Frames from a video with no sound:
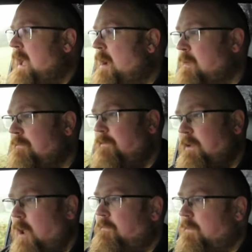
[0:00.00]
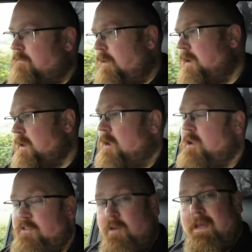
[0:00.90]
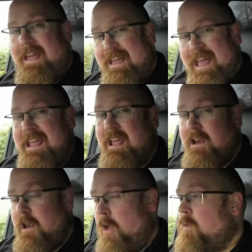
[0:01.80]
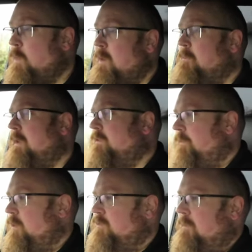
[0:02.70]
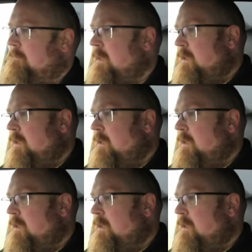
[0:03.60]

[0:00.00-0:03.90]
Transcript: However, if you go for the Rhino, you do get a long wheelbase version.